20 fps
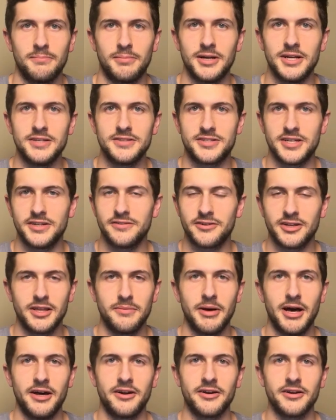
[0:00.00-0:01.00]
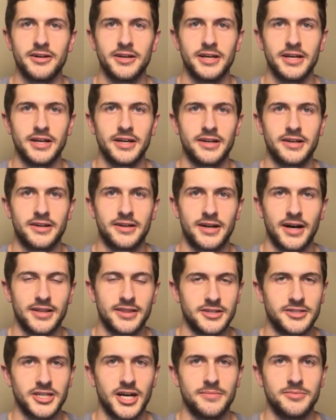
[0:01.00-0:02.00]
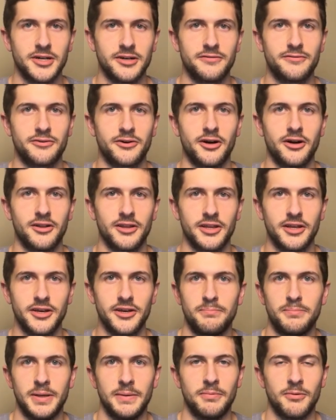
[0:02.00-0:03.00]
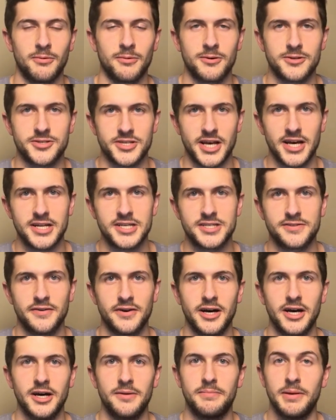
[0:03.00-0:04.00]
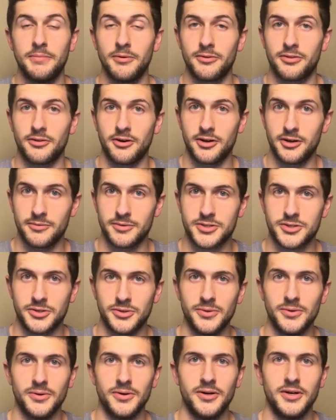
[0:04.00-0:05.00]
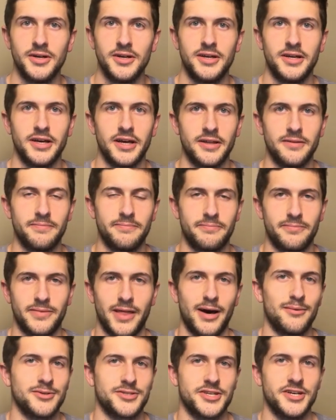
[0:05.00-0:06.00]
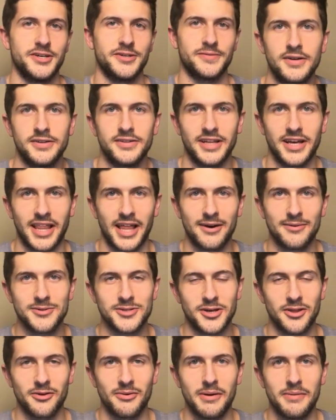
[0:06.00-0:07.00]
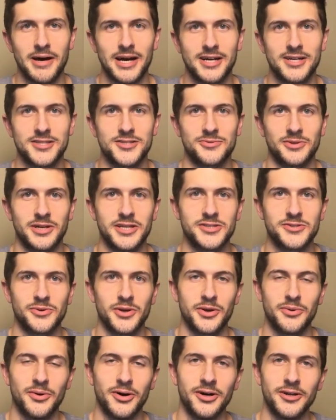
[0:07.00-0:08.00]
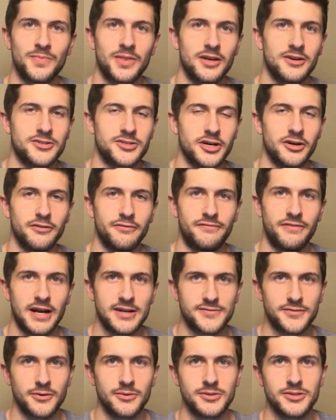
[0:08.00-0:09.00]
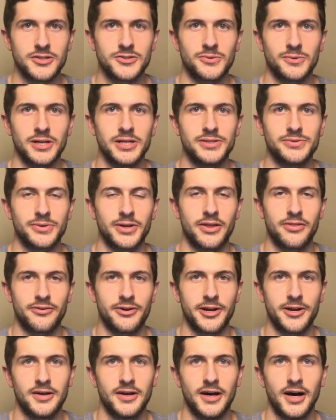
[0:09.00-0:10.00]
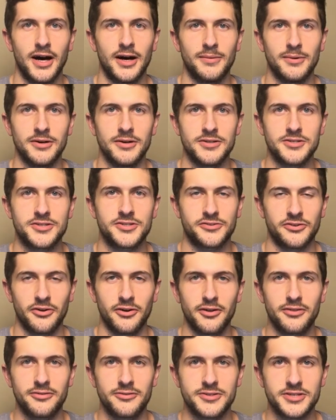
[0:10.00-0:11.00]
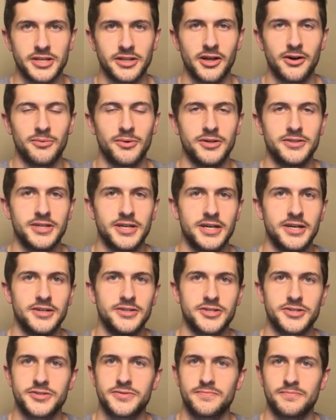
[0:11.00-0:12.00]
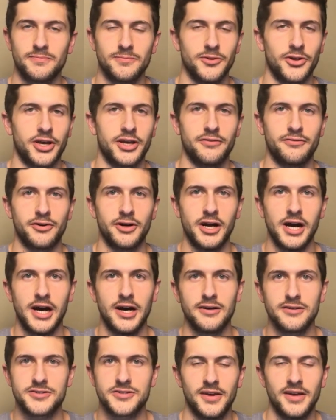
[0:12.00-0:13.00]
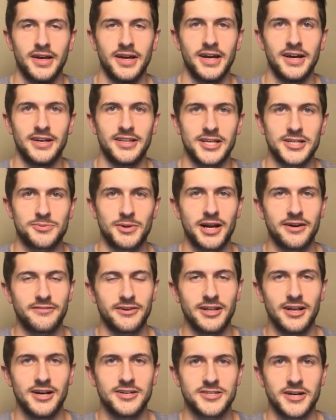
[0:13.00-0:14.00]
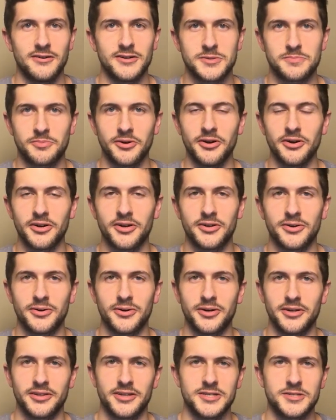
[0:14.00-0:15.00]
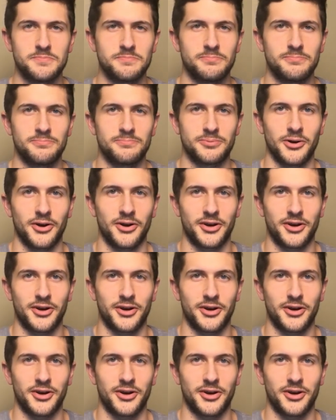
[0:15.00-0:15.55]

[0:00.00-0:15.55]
it didn't really matter. It got the job done for our league, people were satisfied, people thought it was cool, and that was it. Now that was all the way back in 2021. So fast forward to 2023, I was scrolling through Zillow one day just looking for a house, and that's when I realized I was broke, or at least broke